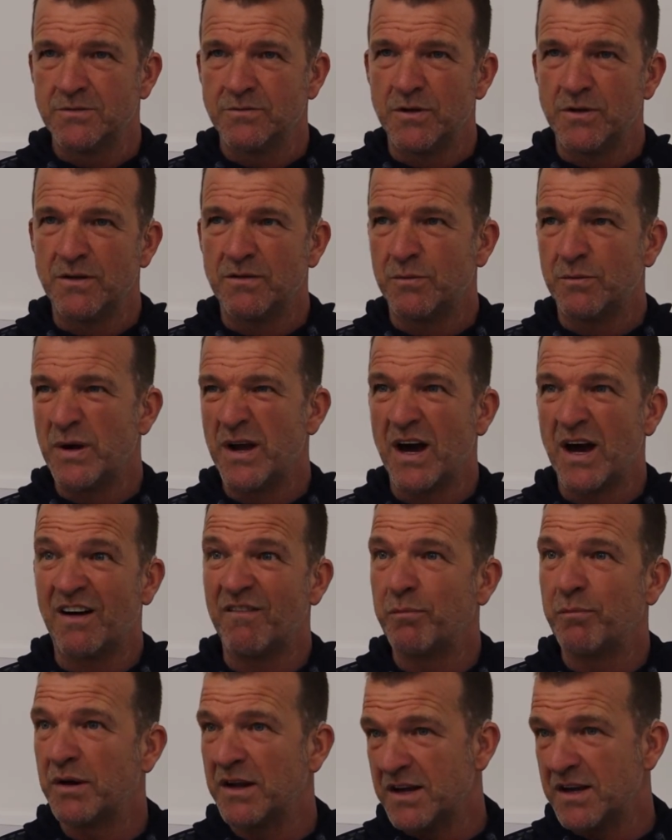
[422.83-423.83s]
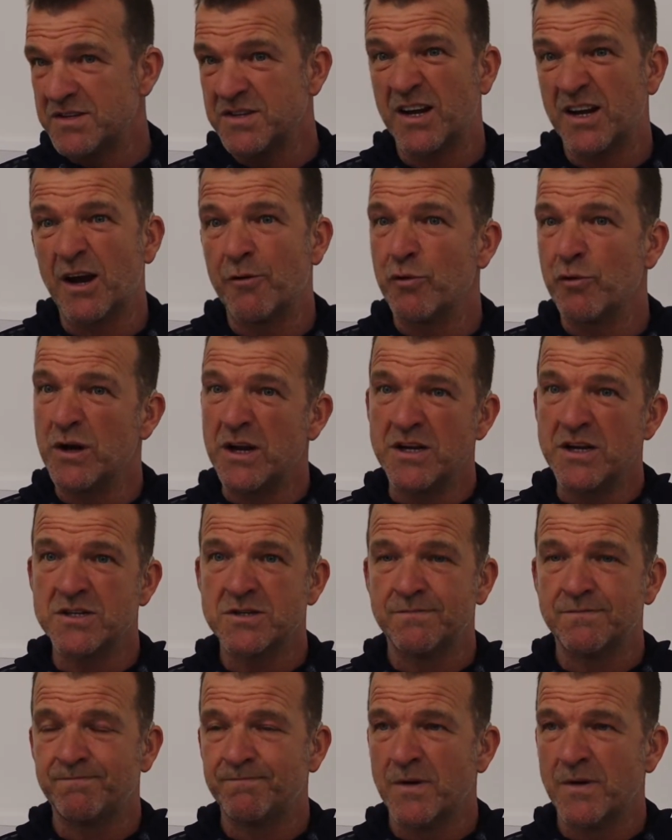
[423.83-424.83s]
We have players that get
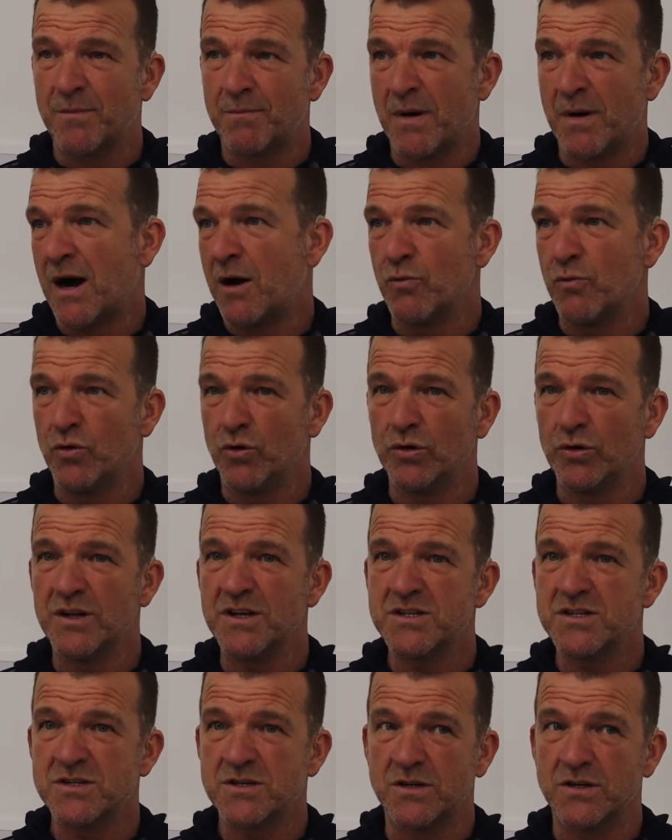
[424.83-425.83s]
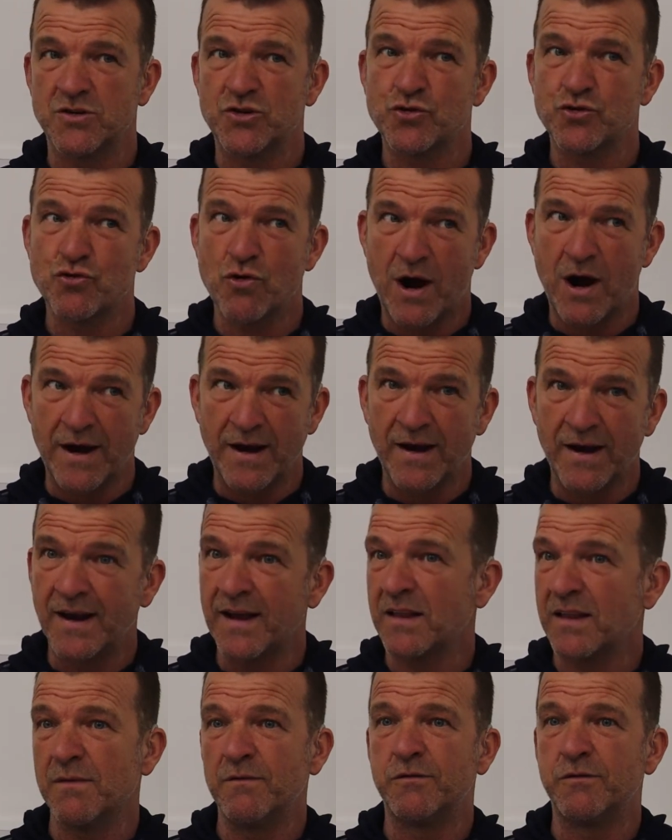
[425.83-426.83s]
released, and my role is to try and
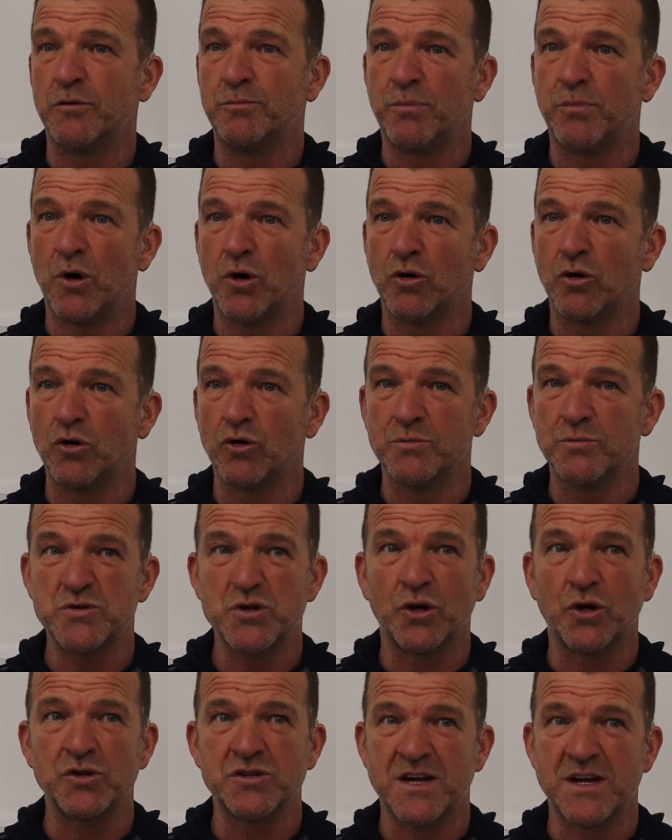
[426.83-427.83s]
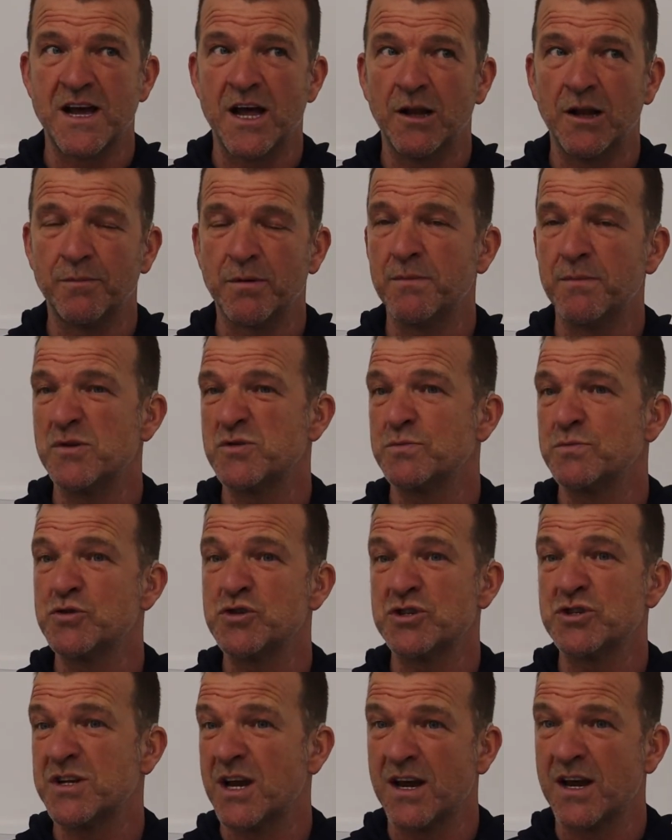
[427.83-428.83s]
get them football clubs or to help them as
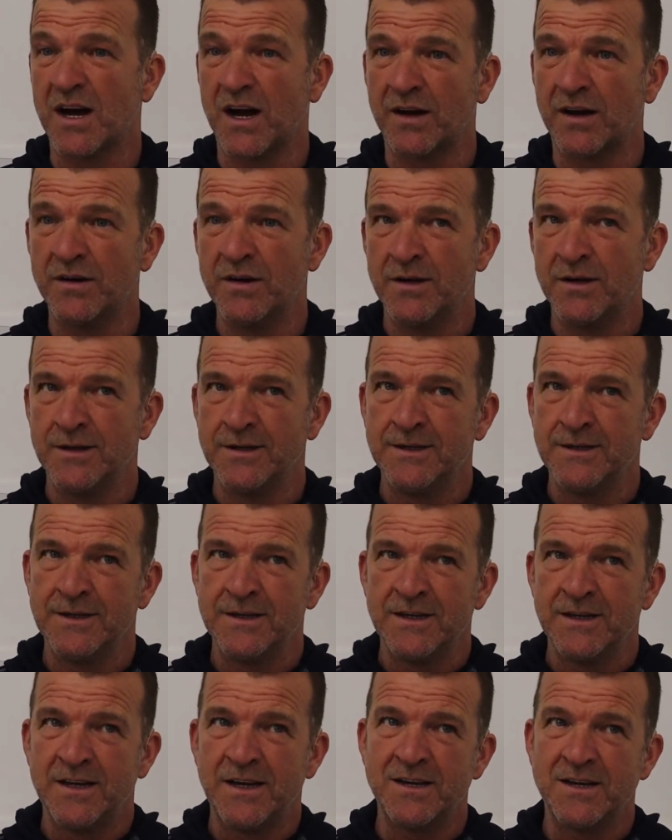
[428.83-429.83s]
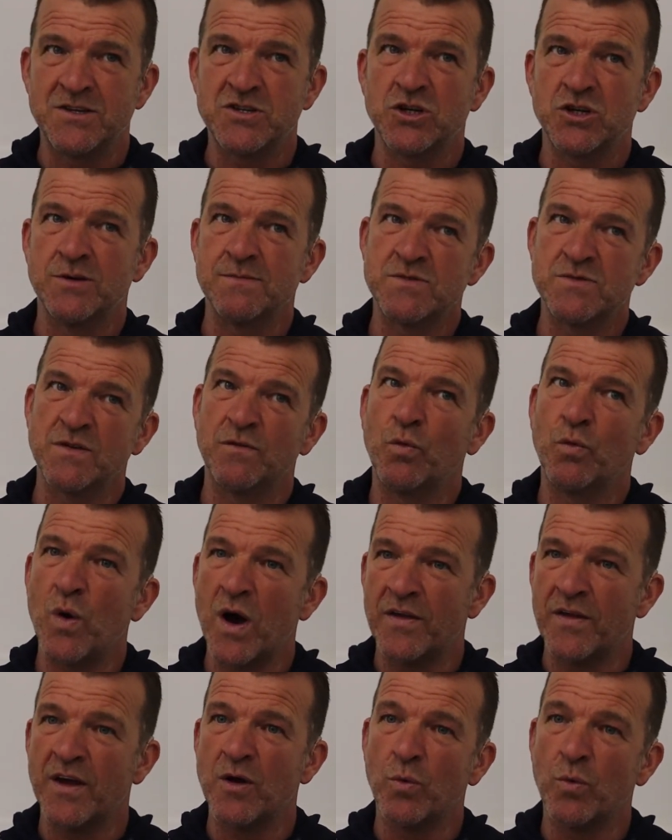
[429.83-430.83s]
much as they can in terms of
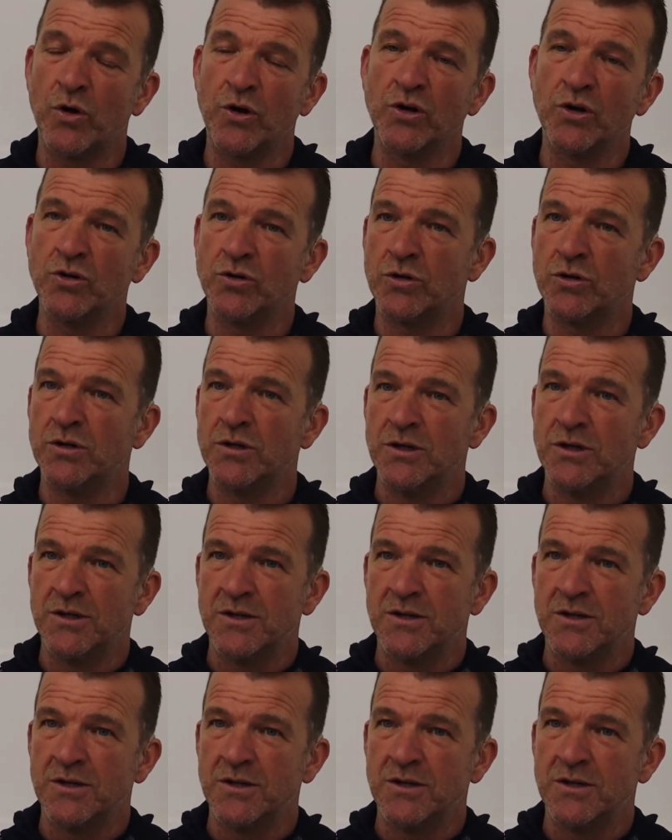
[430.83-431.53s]
where they want to go.